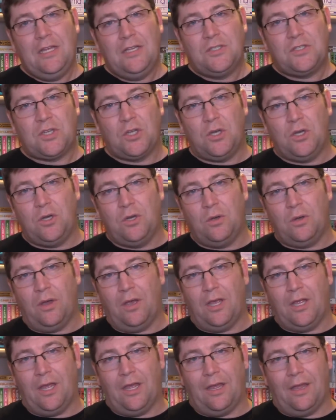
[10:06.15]
So
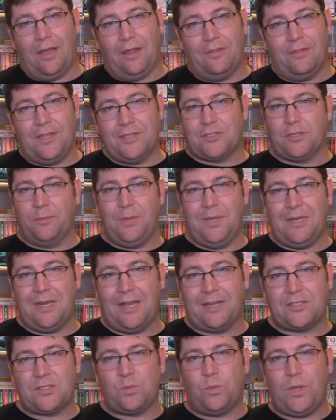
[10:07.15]
this will be
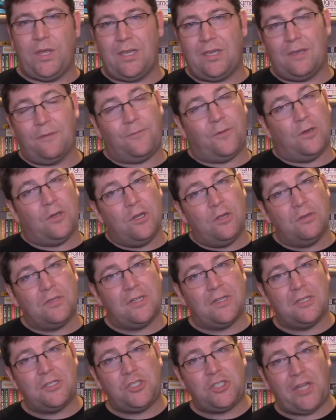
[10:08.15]
next week. If you're new
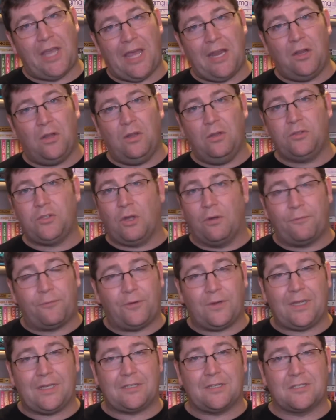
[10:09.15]
to the channel, don't
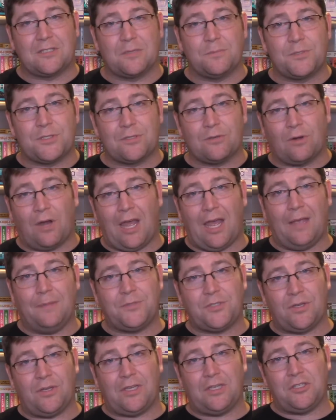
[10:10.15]
forget to subscribe
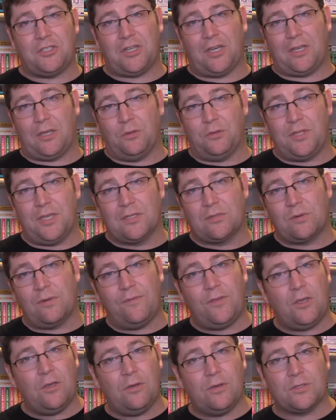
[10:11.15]
so you can check out this
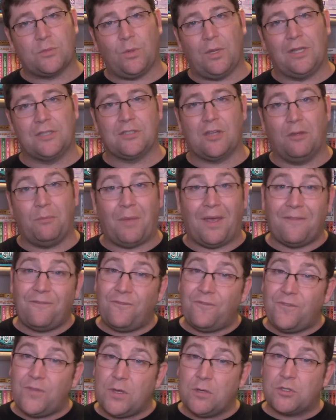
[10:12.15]
review as well as all my
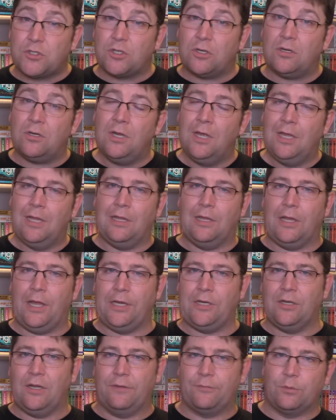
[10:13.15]
future
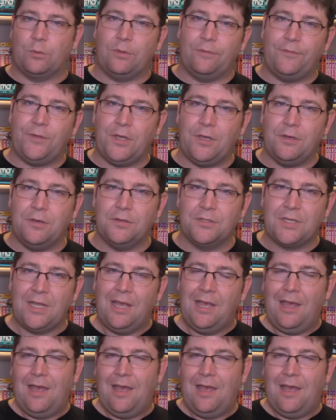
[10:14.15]
light novel reviews.